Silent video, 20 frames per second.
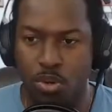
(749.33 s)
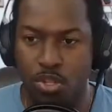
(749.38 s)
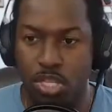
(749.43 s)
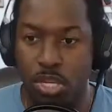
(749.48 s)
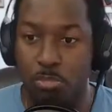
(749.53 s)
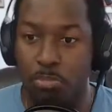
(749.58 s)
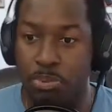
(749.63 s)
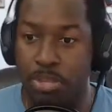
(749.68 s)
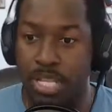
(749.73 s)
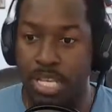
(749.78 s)

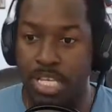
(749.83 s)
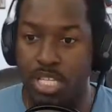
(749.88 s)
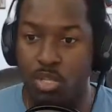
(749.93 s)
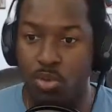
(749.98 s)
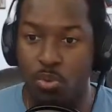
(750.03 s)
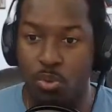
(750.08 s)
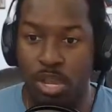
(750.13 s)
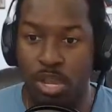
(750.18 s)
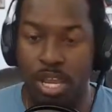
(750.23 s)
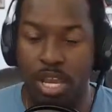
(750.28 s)
a place
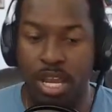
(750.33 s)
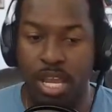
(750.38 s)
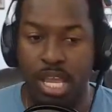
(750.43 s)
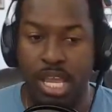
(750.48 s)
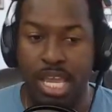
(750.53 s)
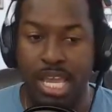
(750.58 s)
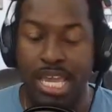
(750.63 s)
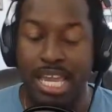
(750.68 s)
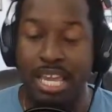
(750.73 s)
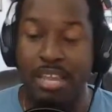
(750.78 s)
where
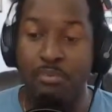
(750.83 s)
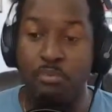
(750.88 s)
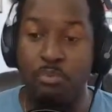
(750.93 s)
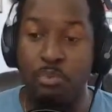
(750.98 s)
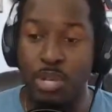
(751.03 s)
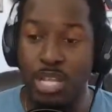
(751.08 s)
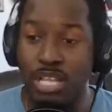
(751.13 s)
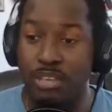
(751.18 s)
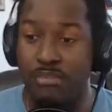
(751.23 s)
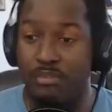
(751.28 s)
it
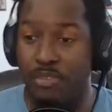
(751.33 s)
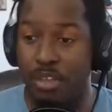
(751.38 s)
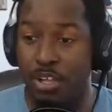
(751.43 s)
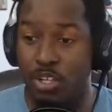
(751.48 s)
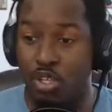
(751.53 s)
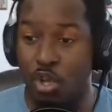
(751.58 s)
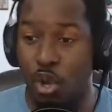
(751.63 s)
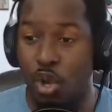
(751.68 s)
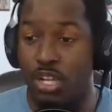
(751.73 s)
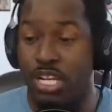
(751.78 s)
really
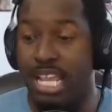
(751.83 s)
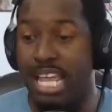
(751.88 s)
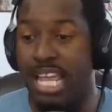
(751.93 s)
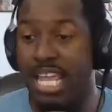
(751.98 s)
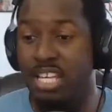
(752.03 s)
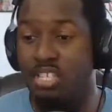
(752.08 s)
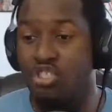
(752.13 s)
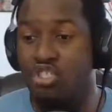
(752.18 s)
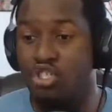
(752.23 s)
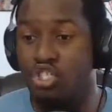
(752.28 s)
felt
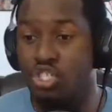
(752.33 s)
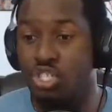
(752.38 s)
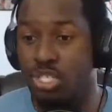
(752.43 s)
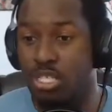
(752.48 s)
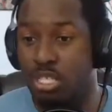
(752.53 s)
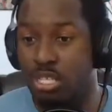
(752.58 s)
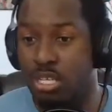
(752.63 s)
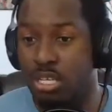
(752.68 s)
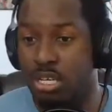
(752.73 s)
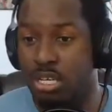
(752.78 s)

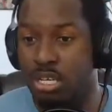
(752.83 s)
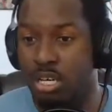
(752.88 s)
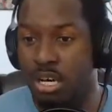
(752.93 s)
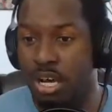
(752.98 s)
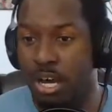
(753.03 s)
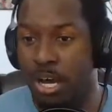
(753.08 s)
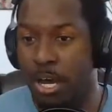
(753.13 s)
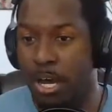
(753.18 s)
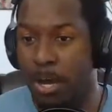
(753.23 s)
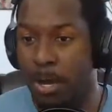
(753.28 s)
unhinged,
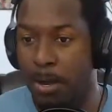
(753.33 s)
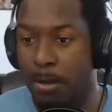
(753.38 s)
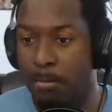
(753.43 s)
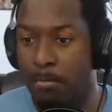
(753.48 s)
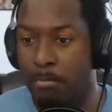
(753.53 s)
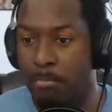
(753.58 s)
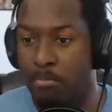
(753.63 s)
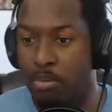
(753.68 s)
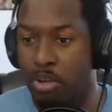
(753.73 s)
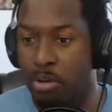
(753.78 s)

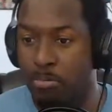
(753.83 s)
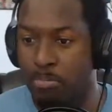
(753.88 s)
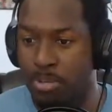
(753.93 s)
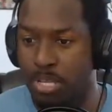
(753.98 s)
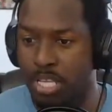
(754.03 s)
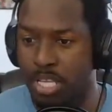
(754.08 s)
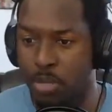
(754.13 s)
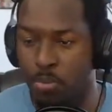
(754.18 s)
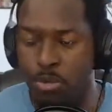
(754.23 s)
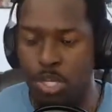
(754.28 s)

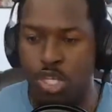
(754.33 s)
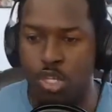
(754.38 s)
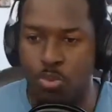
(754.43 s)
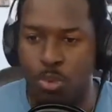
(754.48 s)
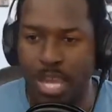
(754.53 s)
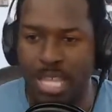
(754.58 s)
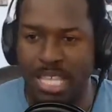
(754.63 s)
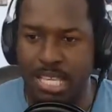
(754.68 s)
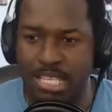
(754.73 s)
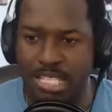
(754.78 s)
completely. Which is
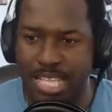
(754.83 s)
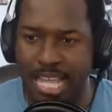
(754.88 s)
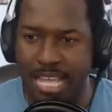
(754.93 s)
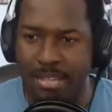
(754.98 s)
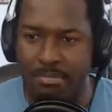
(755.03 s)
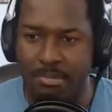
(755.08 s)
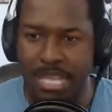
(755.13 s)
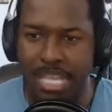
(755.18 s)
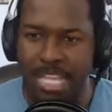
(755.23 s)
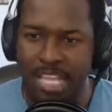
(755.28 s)
why there's
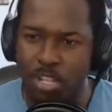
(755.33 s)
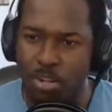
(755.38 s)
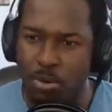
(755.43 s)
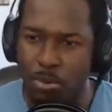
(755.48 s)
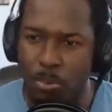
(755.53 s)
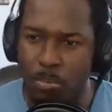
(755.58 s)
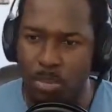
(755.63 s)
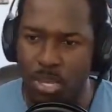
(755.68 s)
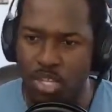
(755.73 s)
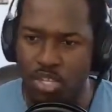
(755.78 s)
that a little
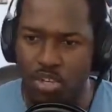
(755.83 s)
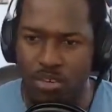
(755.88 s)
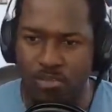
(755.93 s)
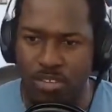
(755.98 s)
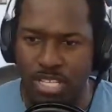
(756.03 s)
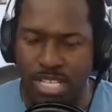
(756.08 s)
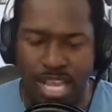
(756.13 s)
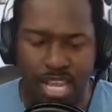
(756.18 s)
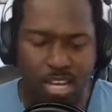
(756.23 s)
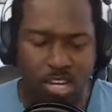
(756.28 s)
bit mixture of
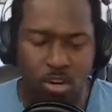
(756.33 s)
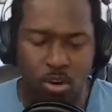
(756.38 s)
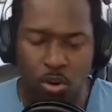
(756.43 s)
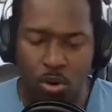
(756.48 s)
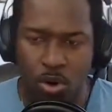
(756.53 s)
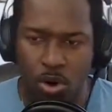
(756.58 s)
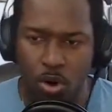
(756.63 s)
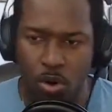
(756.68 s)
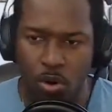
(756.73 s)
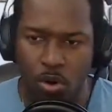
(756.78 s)
a
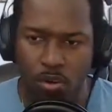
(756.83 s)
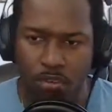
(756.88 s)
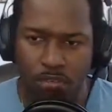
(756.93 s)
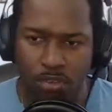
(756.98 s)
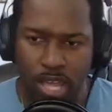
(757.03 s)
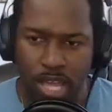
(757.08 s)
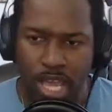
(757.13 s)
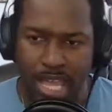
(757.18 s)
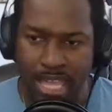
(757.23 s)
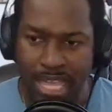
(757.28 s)
decor
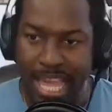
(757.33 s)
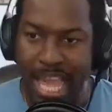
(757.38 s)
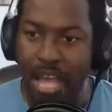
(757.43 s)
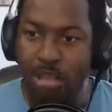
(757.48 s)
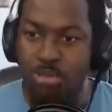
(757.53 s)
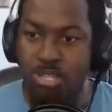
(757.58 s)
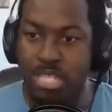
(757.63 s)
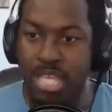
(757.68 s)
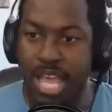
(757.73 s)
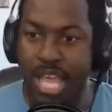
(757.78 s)
of the
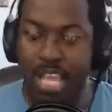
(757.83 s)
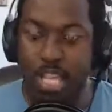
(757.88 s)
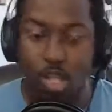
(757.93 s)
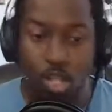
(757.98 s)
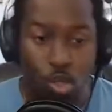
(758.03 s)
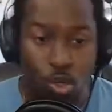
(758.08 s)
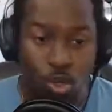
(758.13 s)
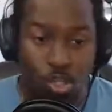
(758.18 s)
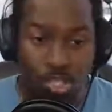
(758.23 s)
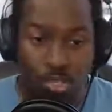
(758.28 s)
outside
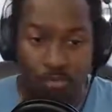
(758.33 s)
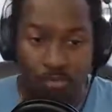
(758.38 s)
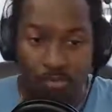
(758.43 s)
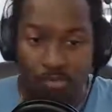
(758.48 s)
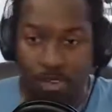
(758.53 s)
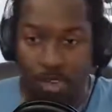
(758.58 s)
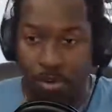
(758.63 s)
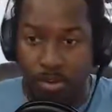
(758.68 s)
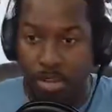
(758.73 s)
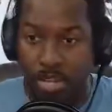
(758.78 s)
looked
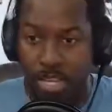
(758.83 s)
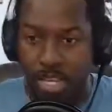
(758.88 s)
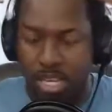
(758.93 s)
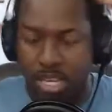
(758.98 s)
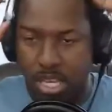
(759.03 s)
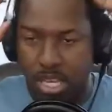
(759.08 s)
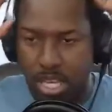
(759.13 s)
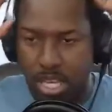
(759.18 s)
very,